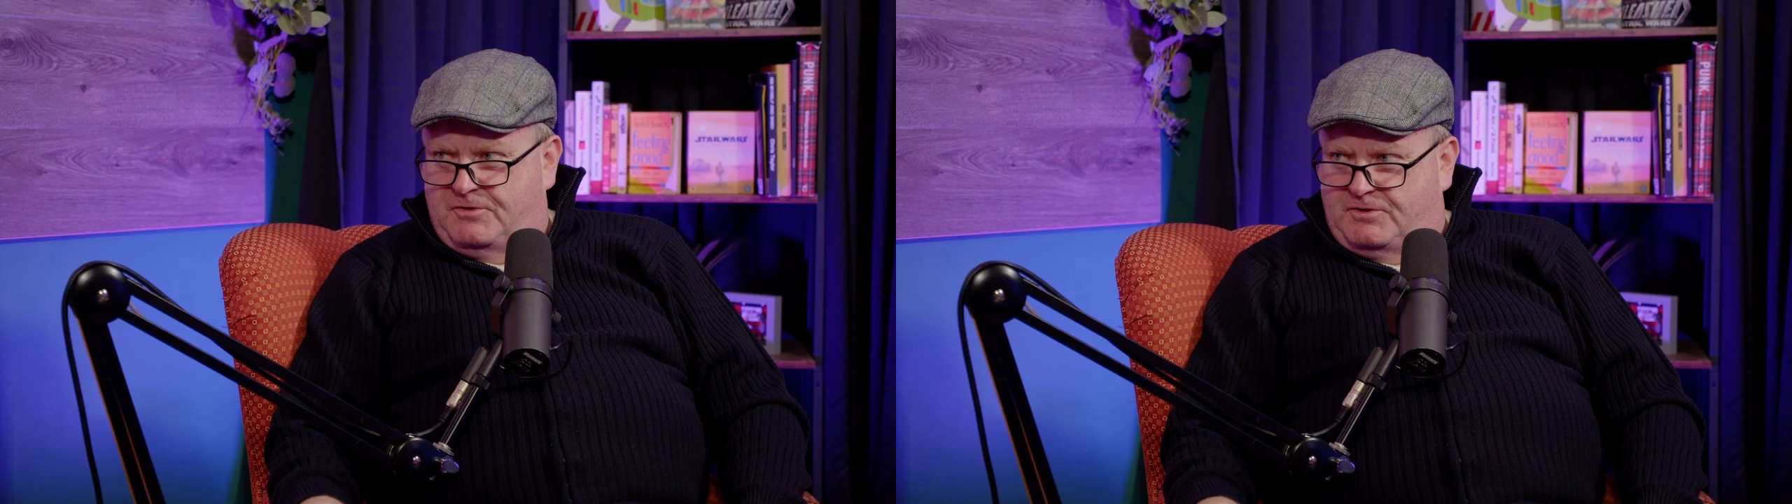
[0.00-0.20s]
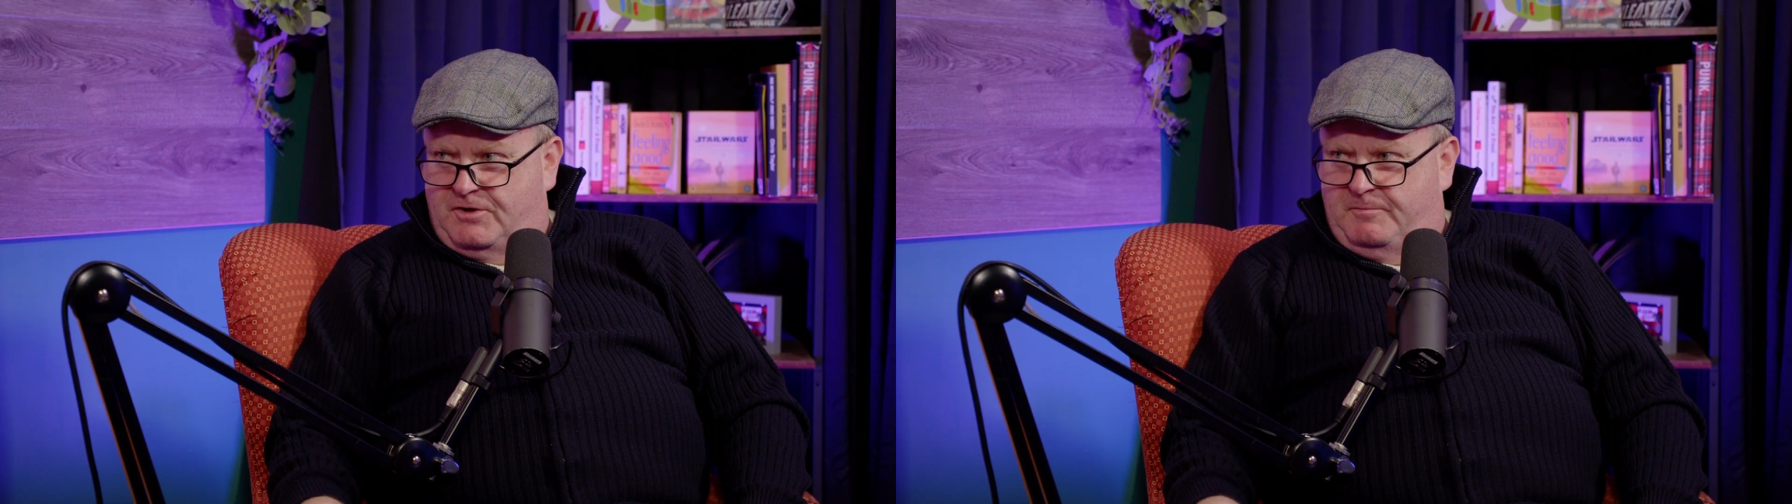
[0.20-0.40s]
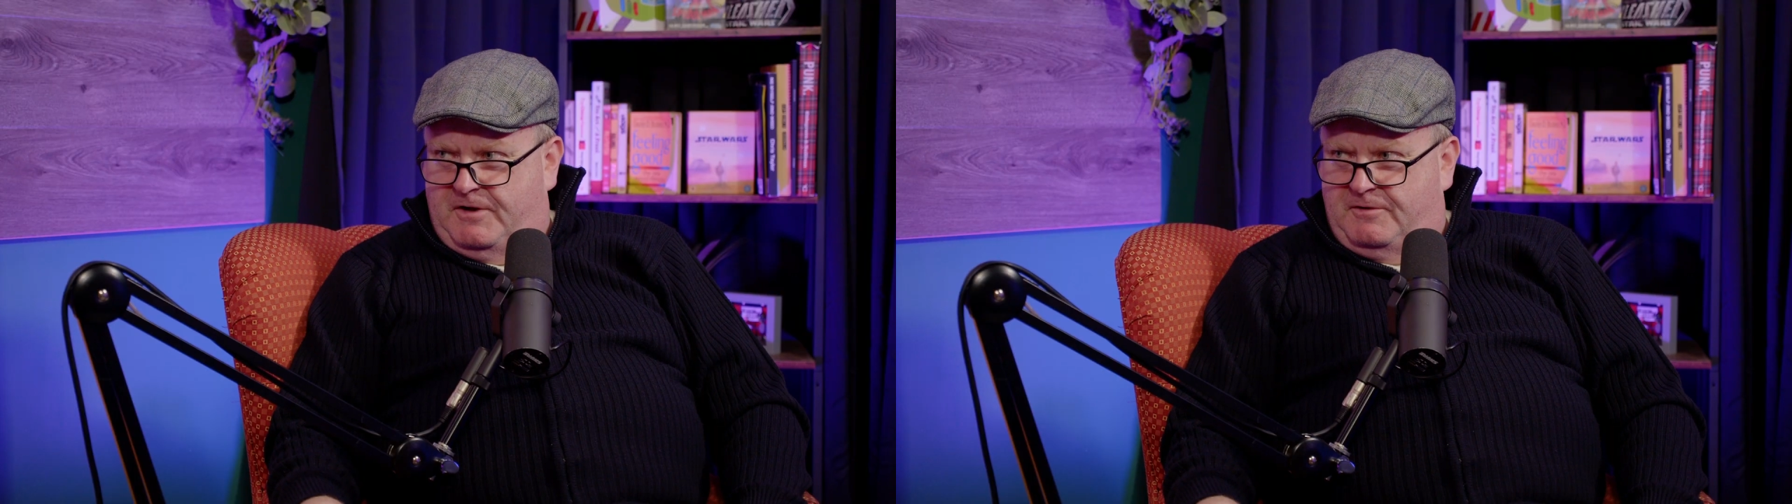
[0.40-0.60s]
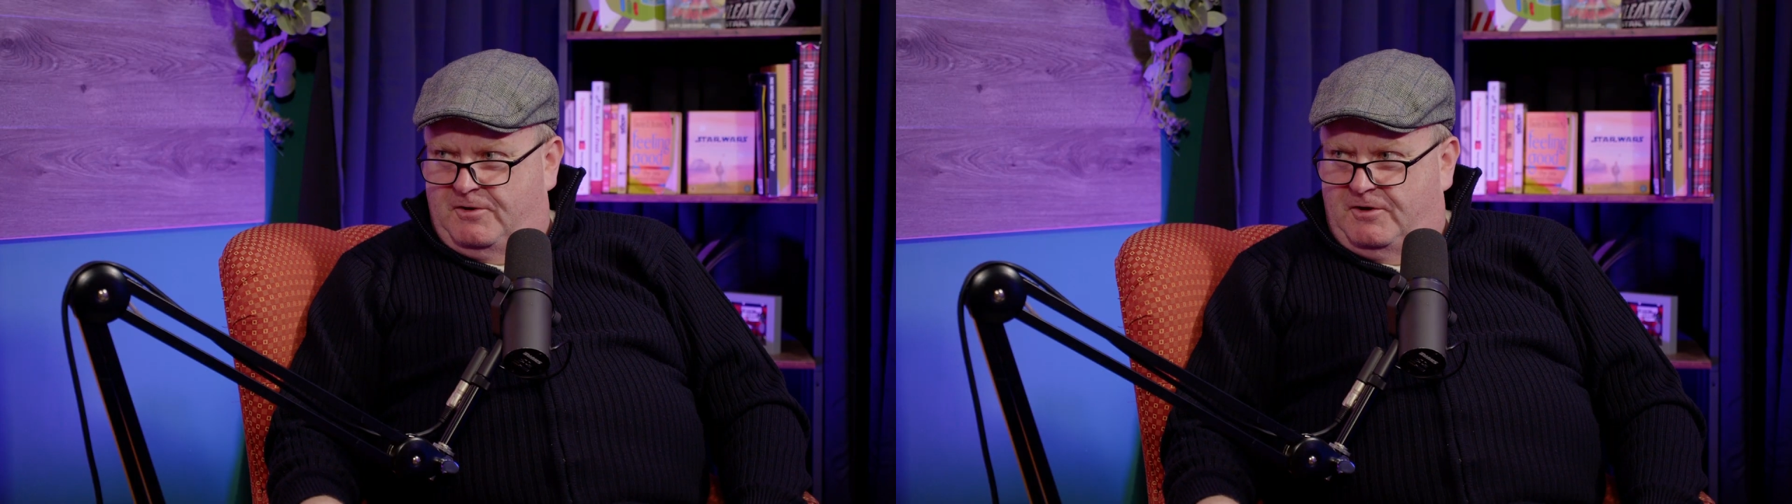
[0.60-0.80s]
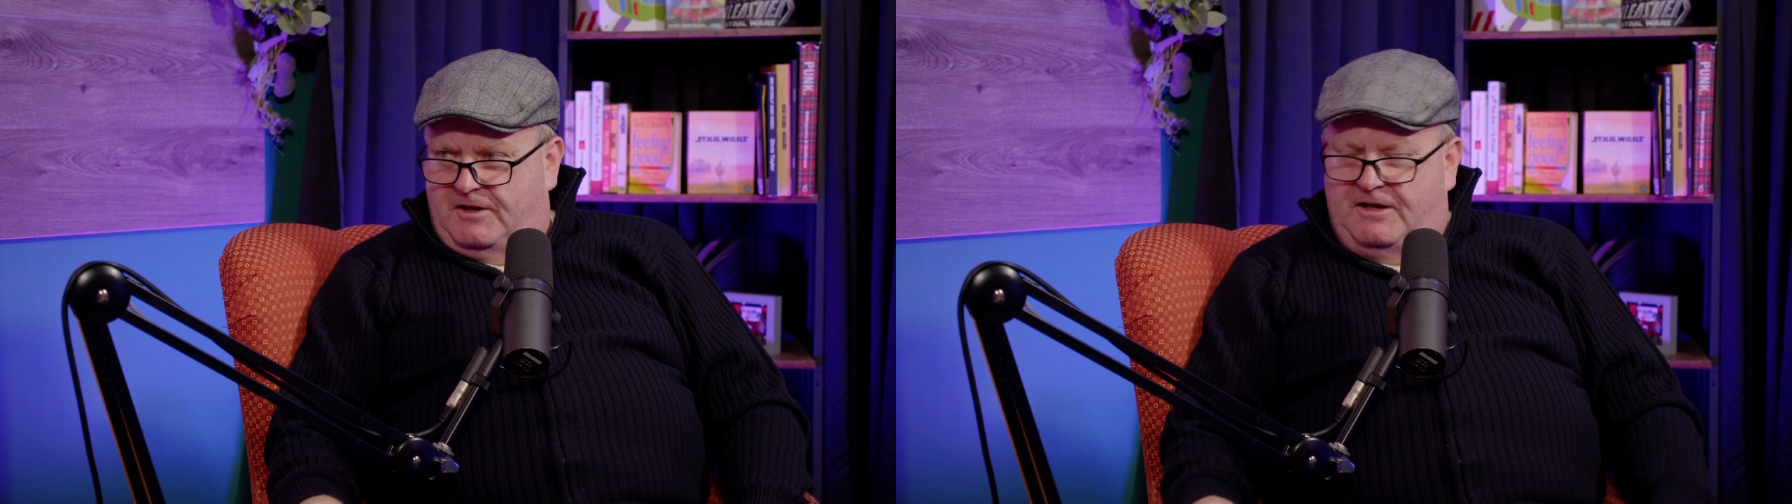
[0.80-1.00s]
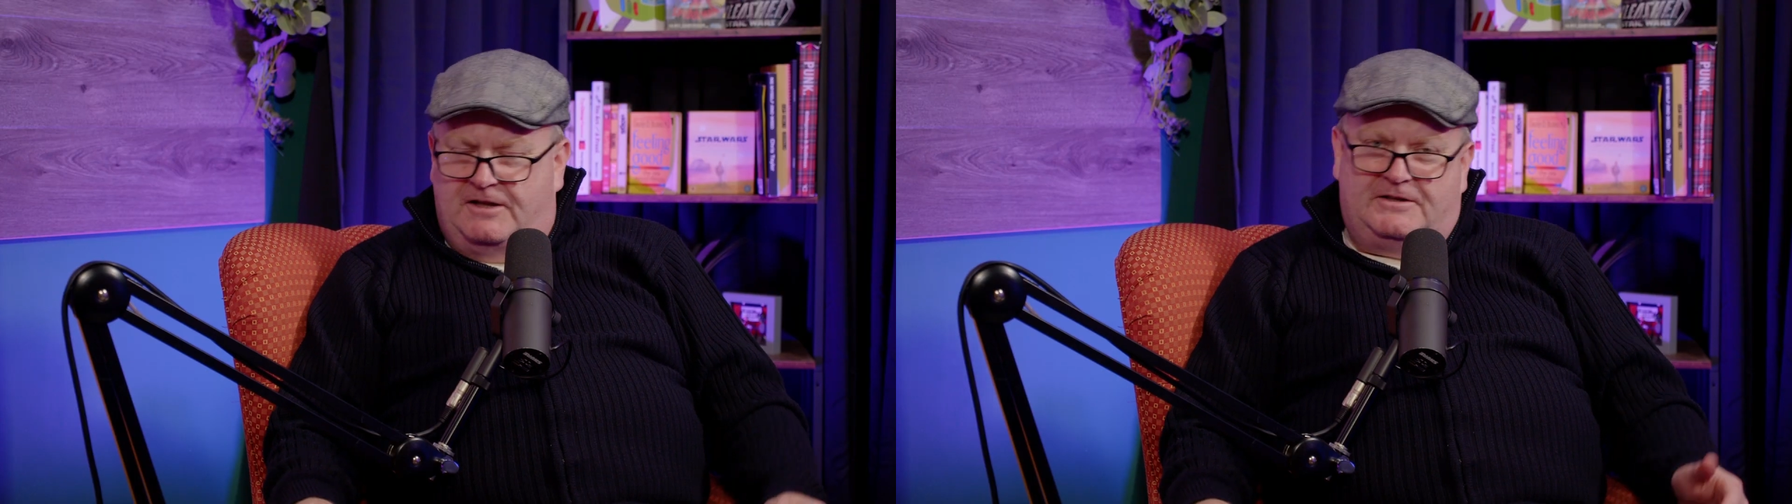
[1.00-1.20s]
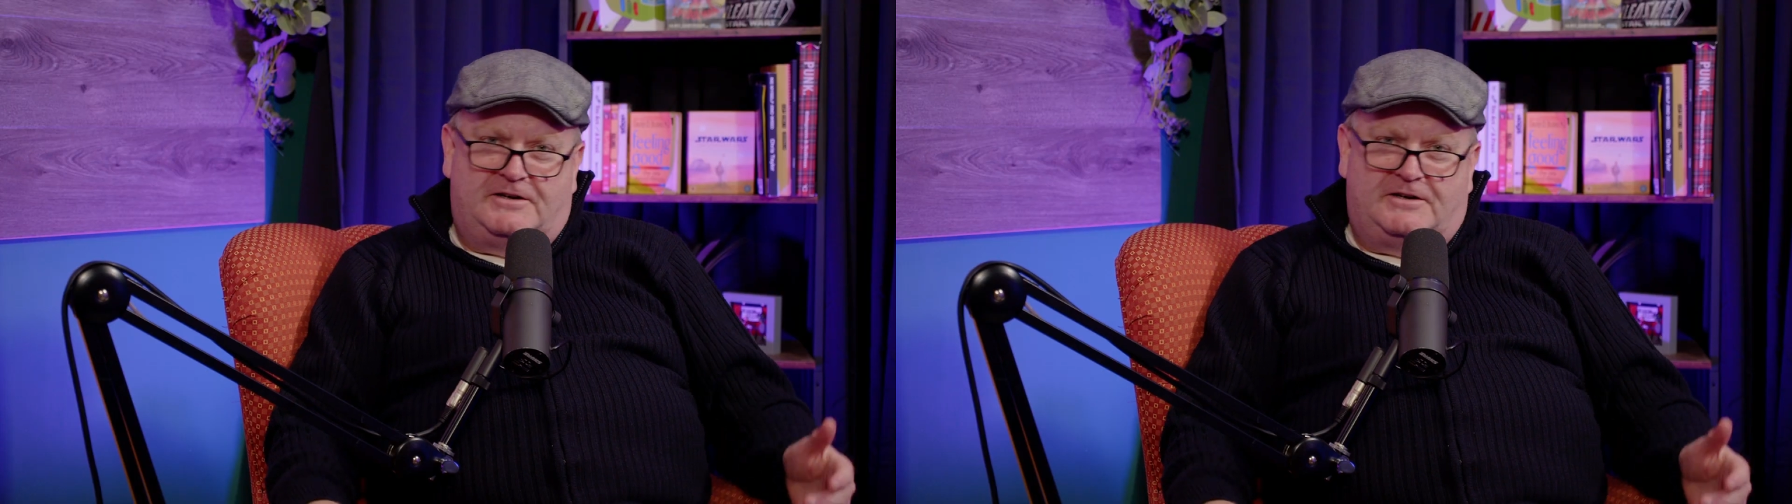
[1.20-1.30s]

been doing my Laurel Hardy?